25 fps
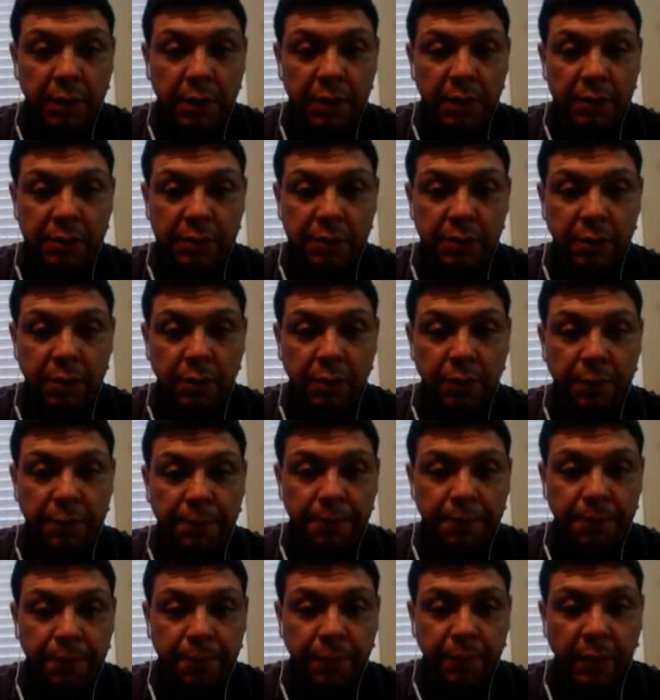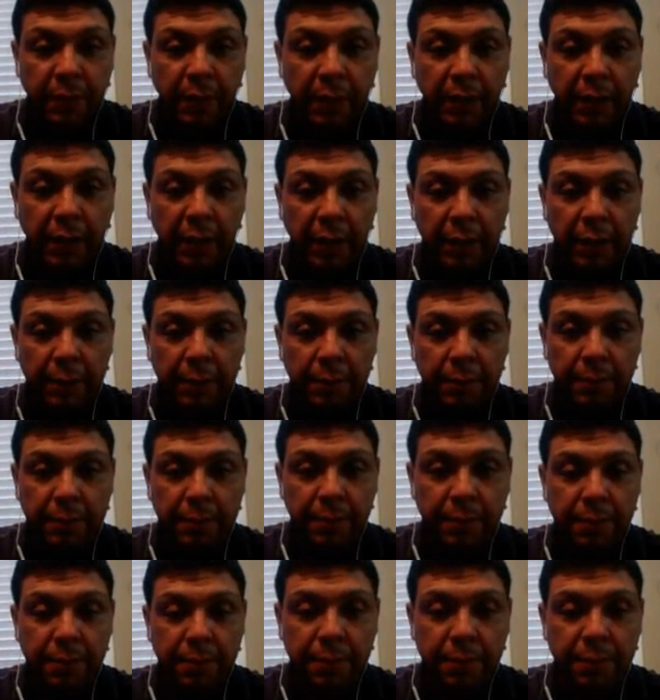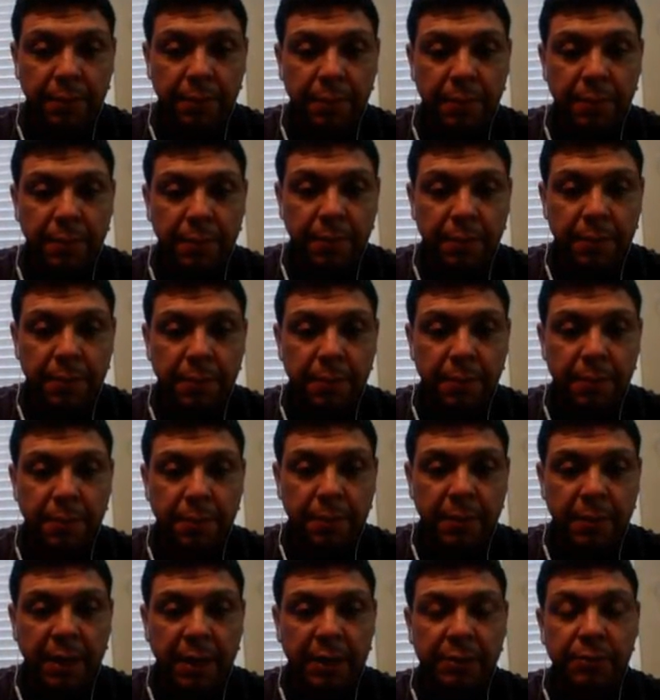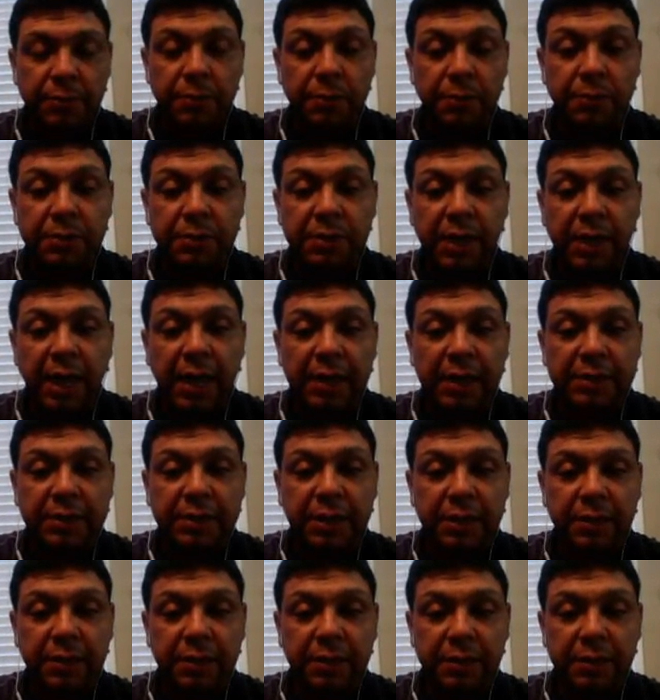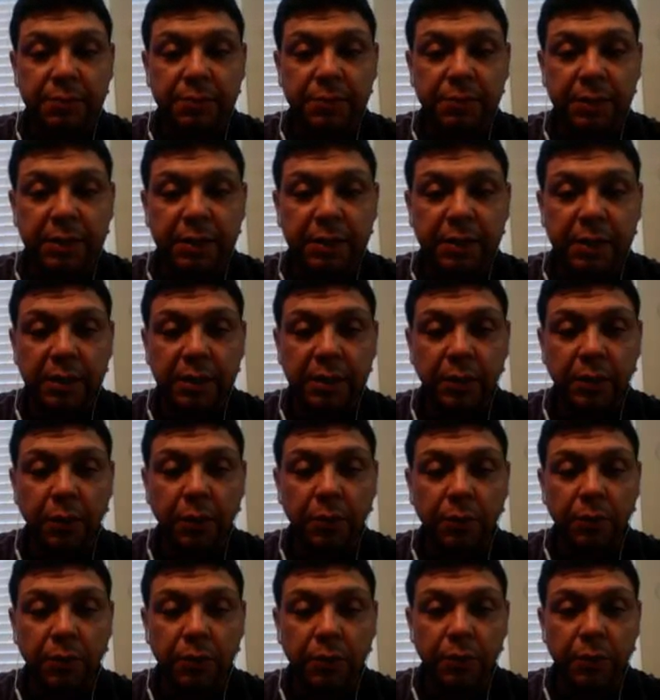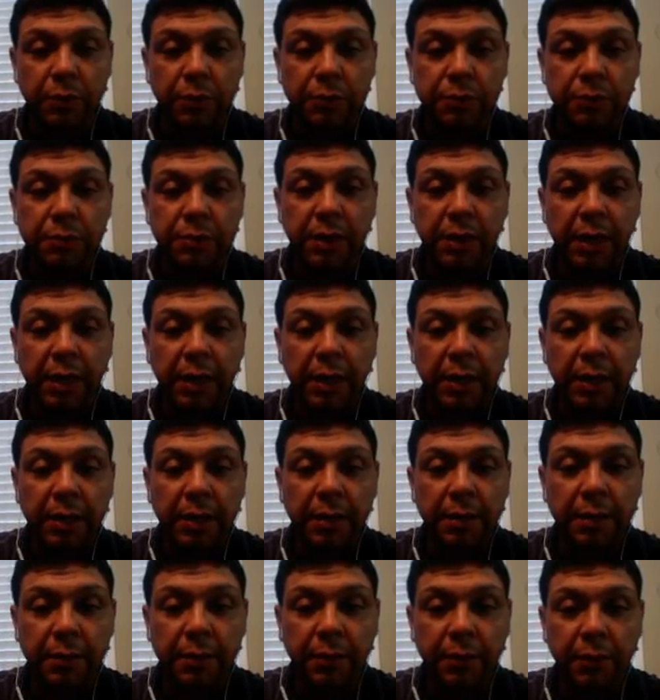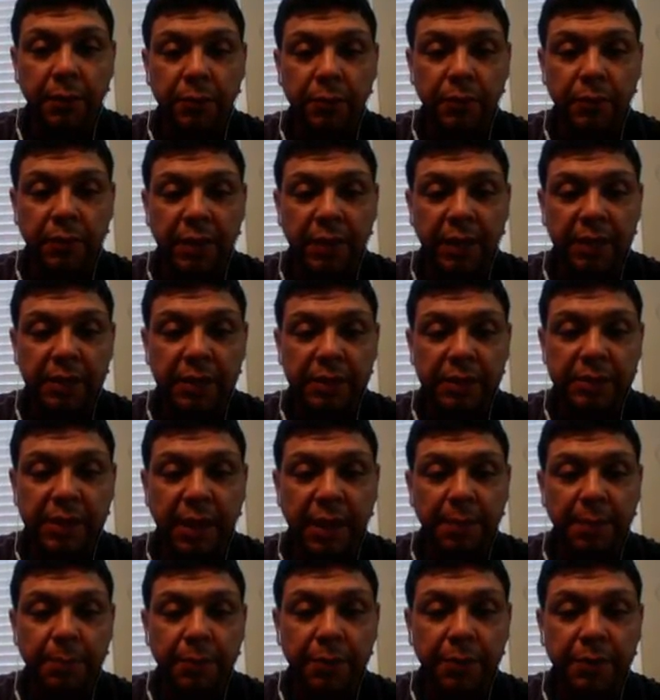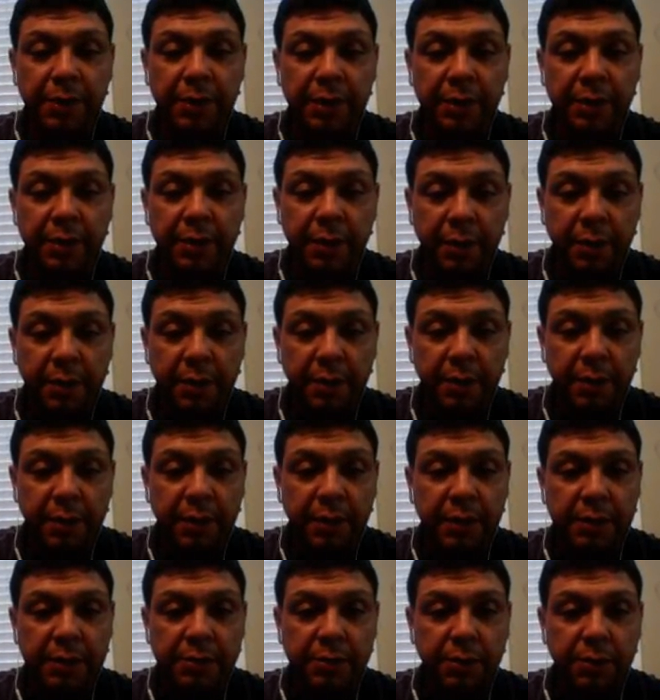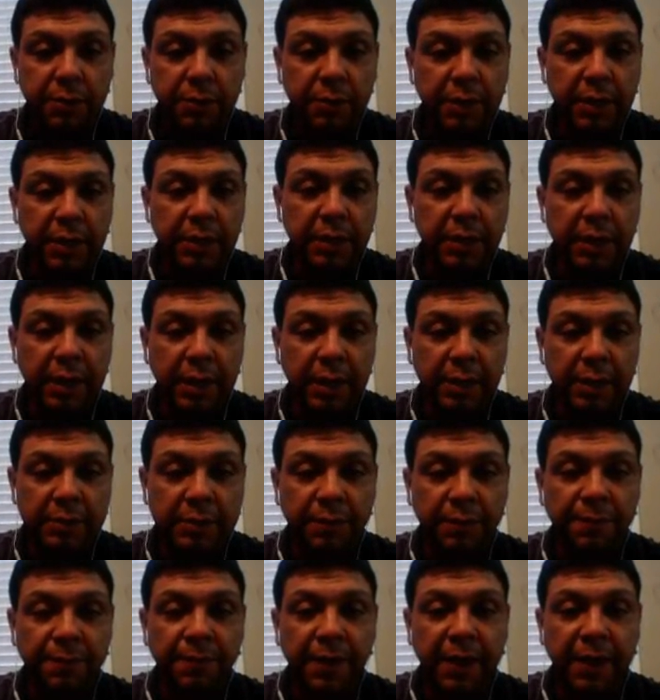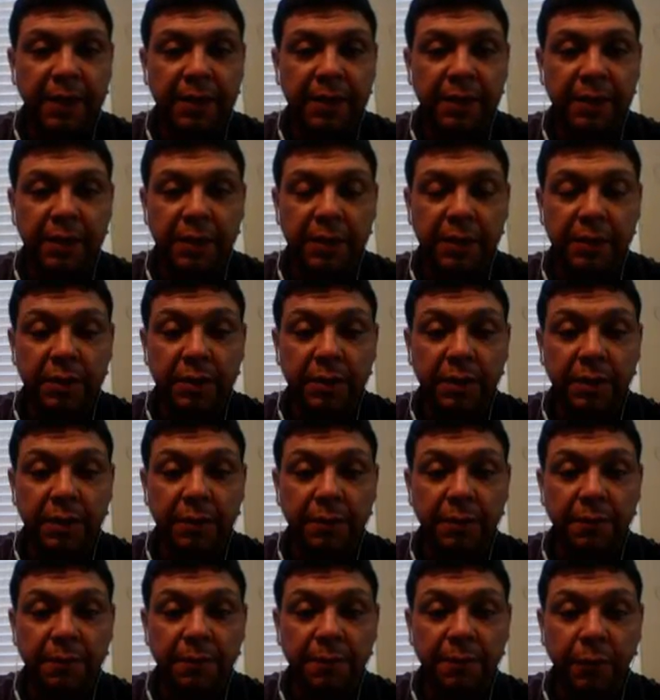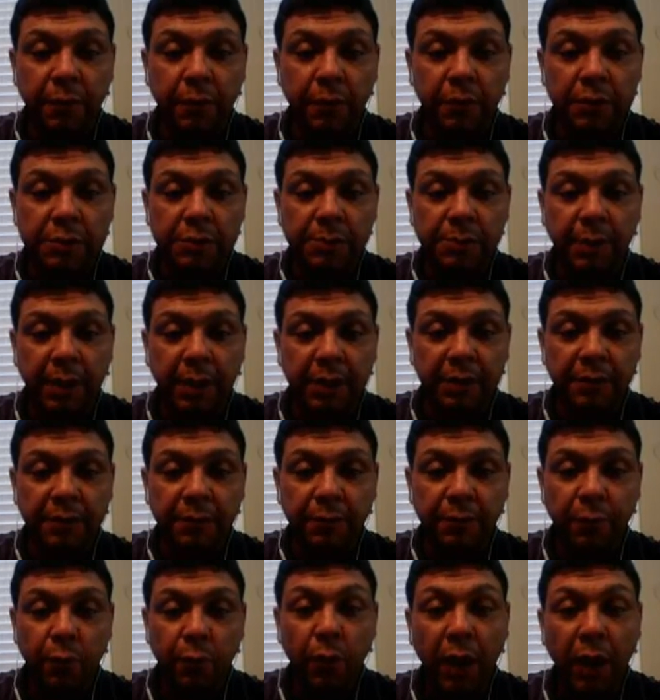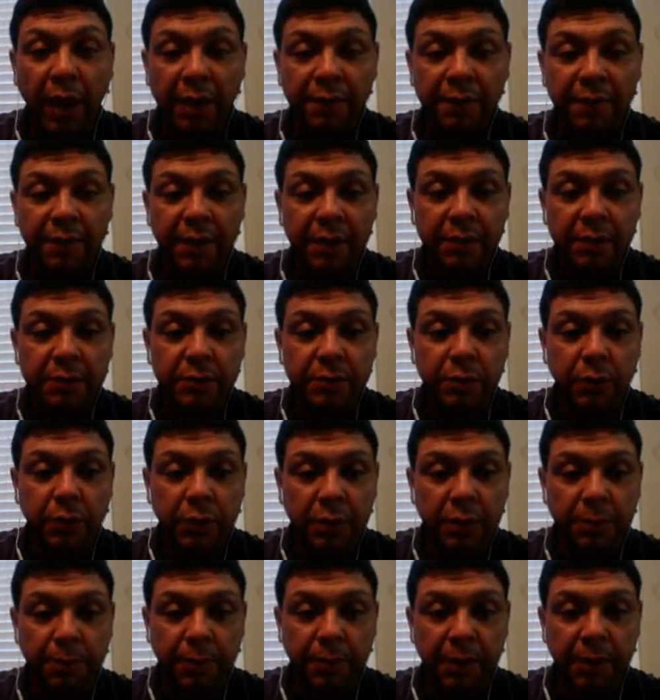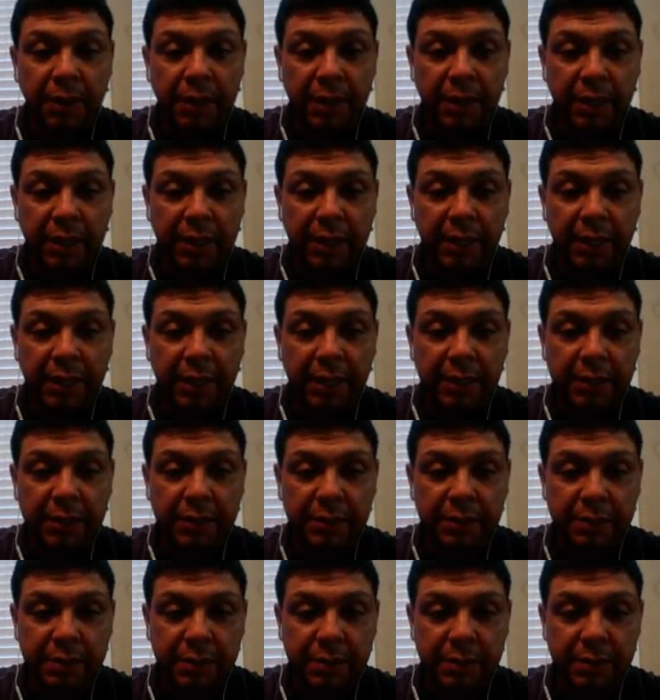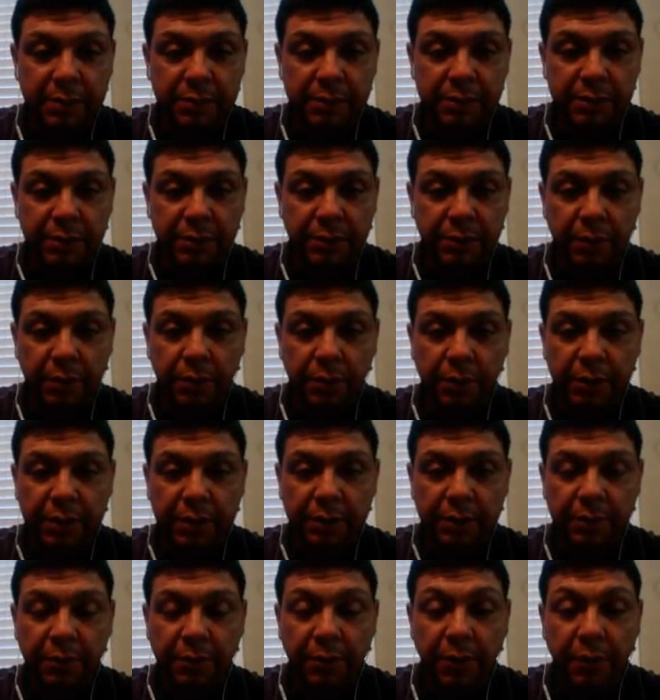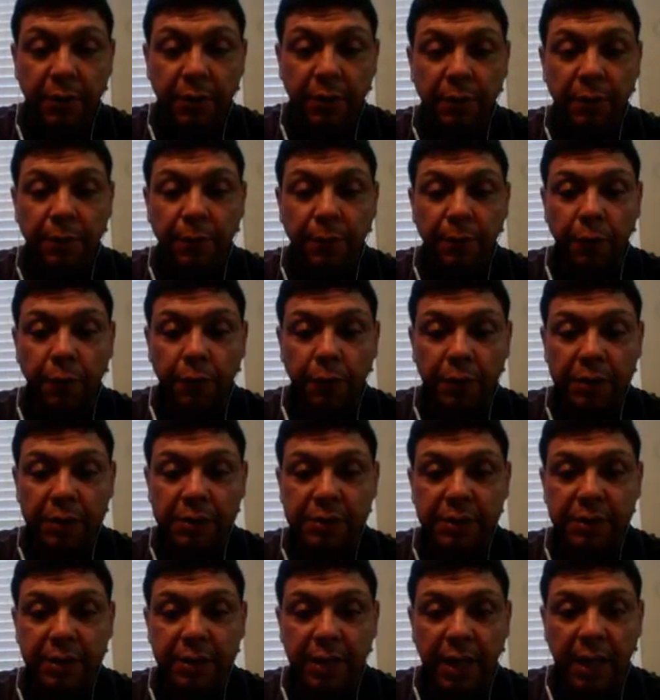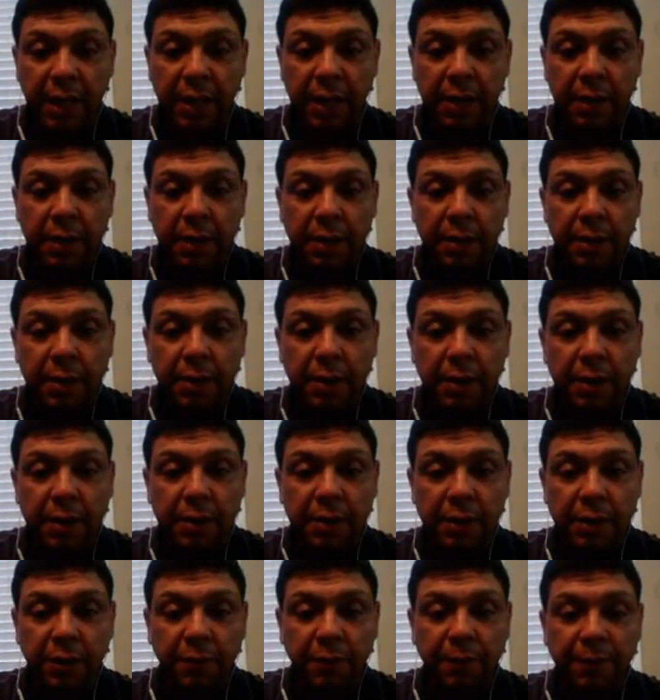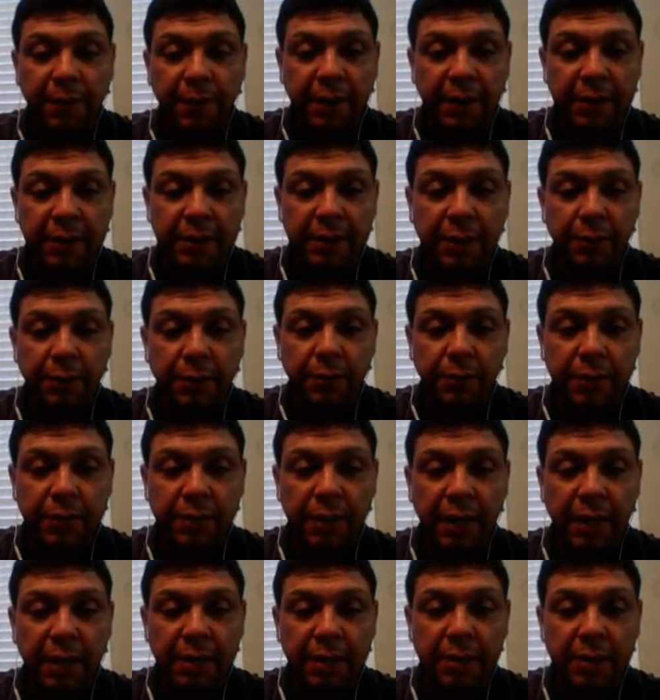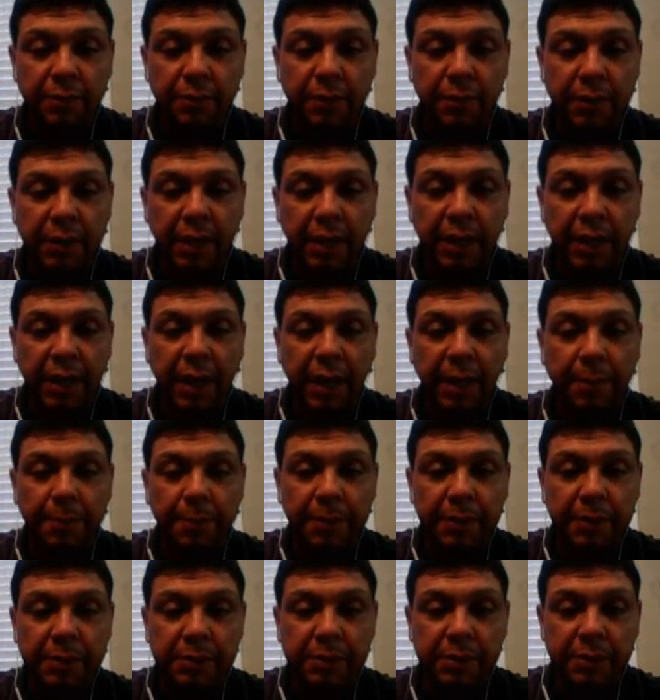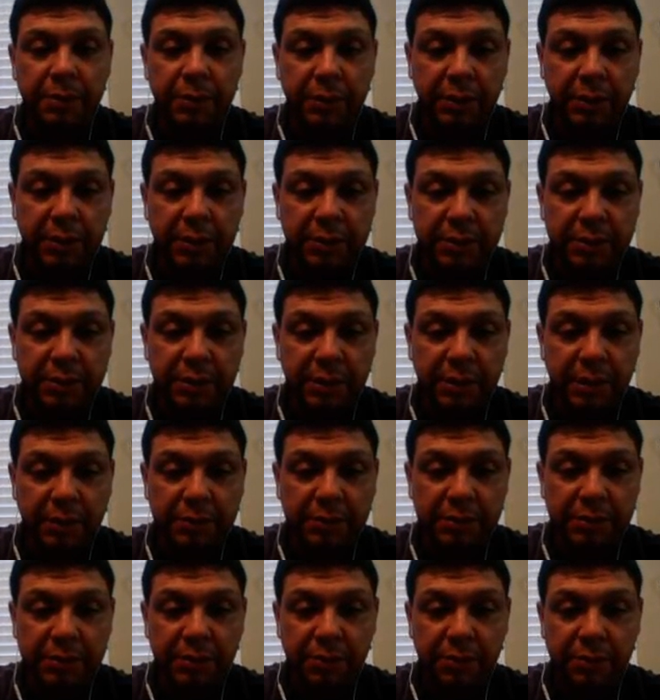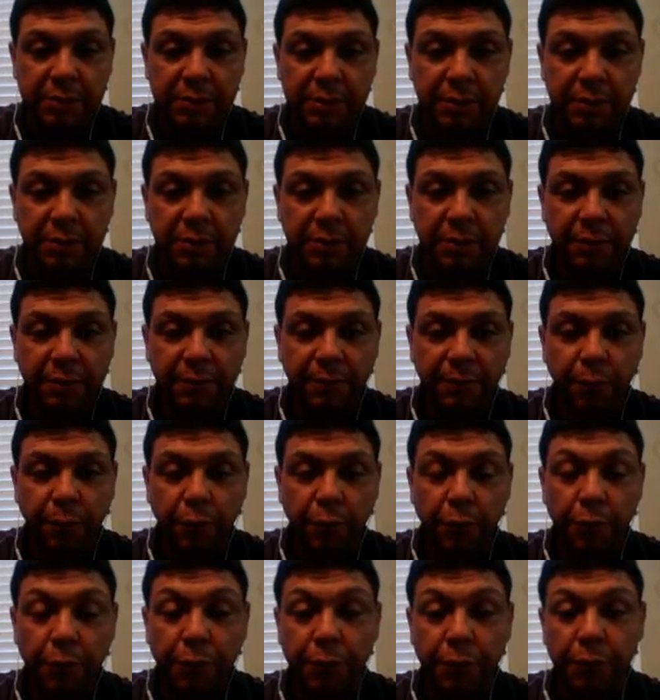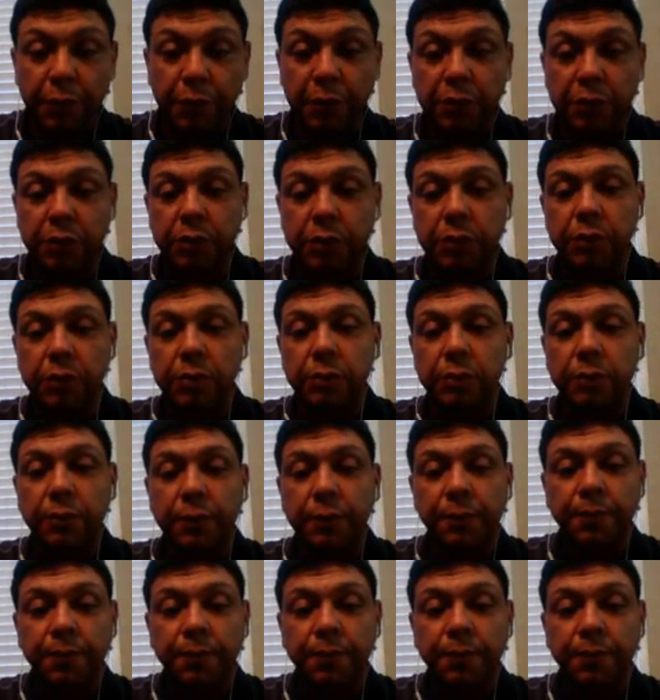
And so that's what it was asking there as we go through those, go through that example there. And so then to find the corresponding y values, you go ahead and plug in 0 and 4 into that, and then you find out where that happens, and you can see that's 0, 0 and 4, 32.